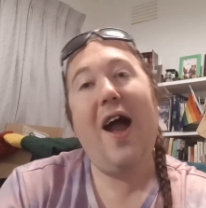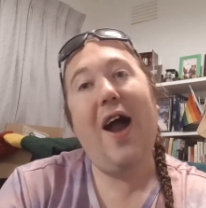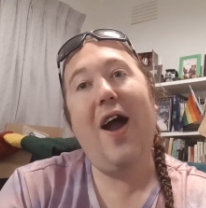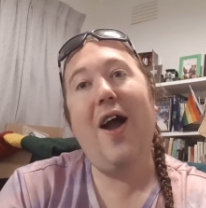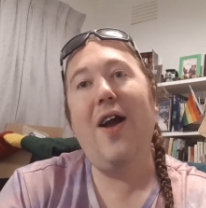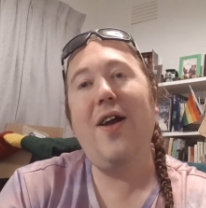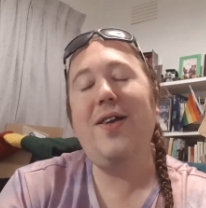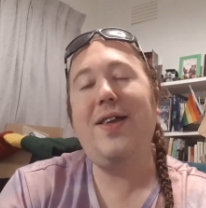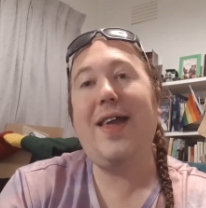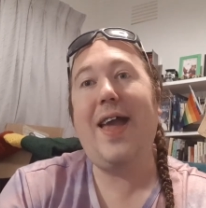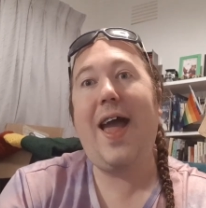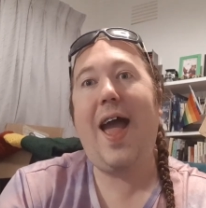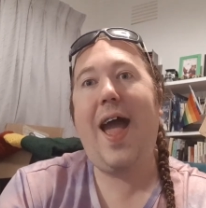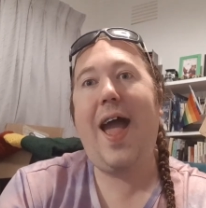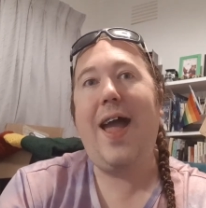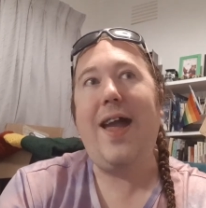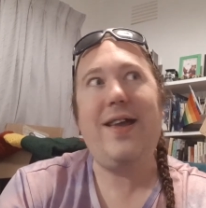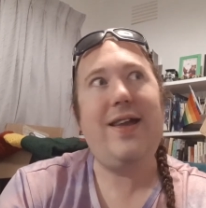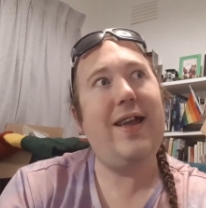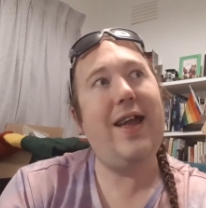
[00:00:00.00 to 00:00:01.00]

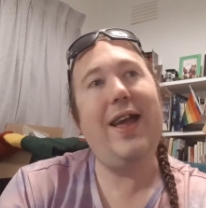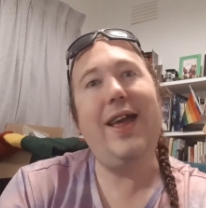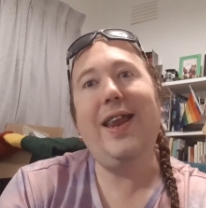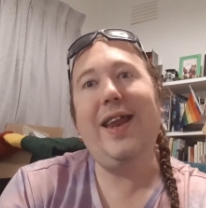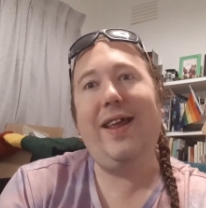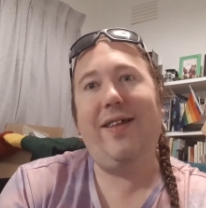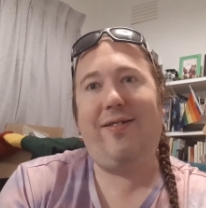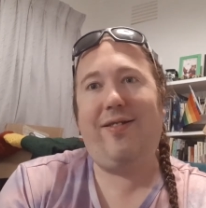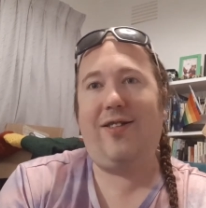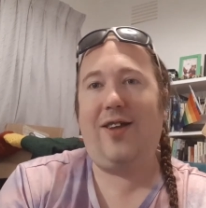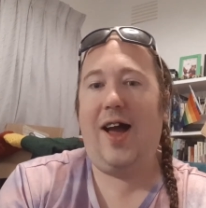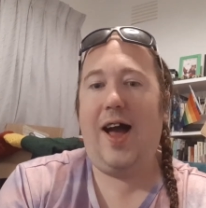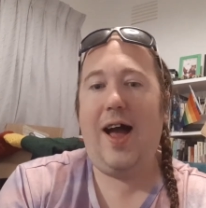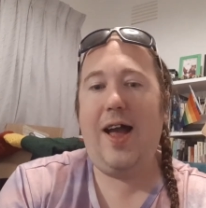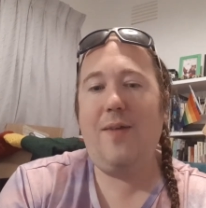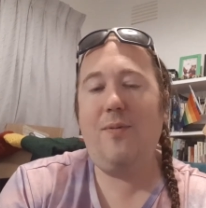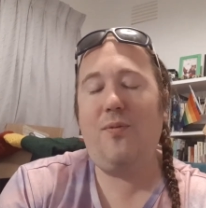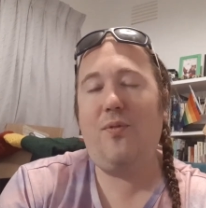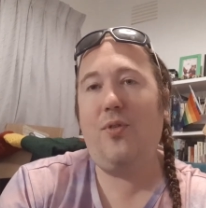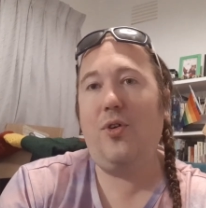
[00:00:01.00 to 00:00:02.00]
Okay, it is
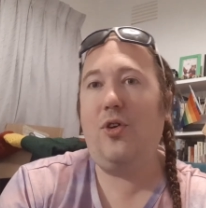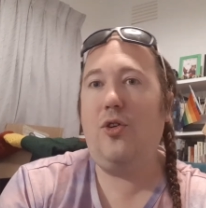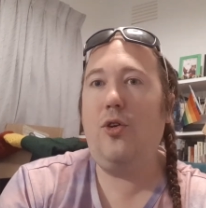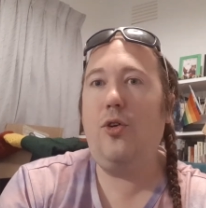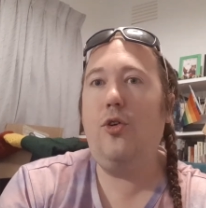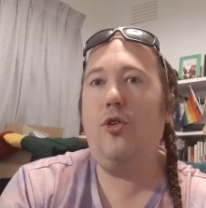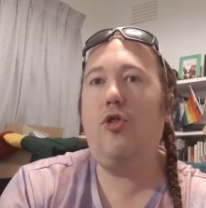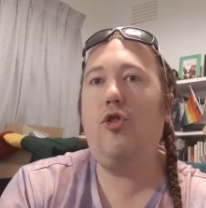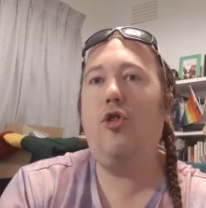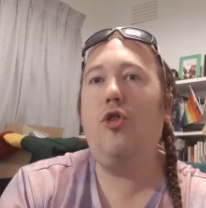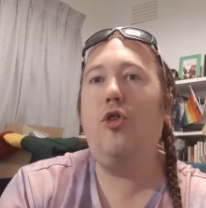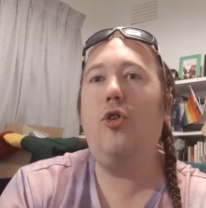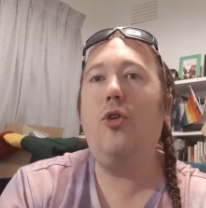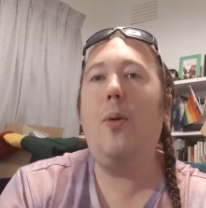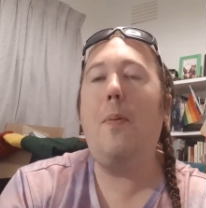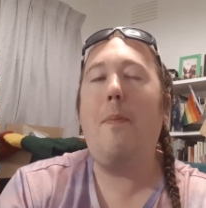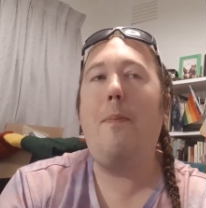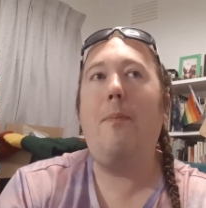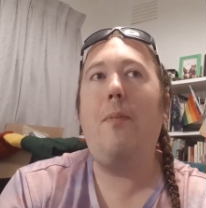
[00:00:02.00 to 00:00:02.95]
time for you to